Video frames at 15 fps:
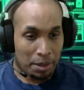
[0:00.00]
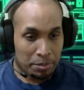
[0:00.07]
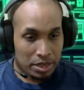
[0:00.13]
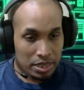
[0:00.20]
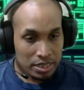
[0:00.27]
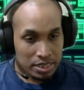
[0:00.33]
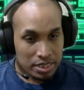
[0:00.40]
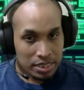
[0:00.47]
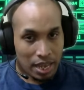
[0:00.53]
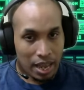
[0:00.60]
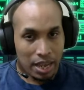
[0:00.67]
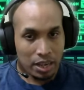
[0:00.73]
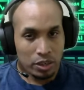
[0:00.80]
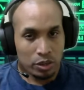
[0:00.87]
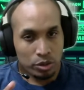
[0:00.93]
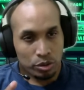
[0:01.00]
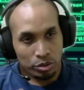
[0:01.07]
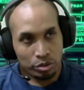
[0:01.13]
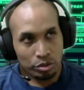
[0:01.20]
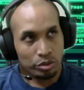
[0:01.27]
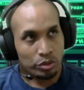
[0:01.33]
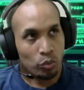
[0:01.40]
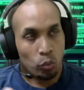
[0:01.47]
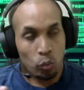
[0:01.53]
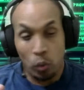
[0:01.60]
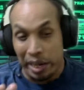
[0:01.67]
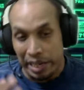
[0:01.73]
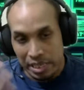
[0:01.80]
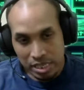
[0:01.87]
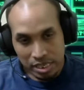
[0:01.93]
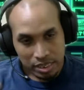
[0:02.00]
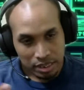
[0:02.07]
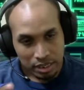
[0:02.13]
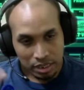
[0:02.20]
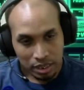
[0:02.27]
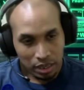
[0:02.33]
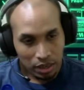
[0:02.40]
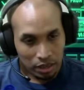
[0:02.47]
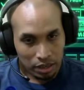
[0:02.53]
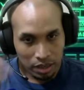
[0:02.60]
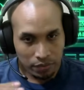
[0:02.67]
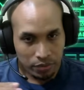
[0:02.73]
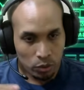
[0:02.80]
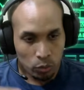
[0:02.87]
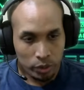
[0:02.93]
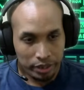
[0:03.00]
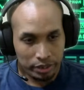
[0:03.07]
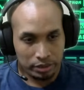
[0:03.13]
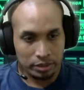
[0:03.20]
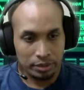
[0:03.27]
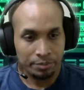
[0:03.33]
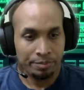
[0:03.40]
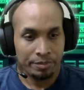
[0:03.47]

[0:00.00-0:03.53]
means I could waste, if you will,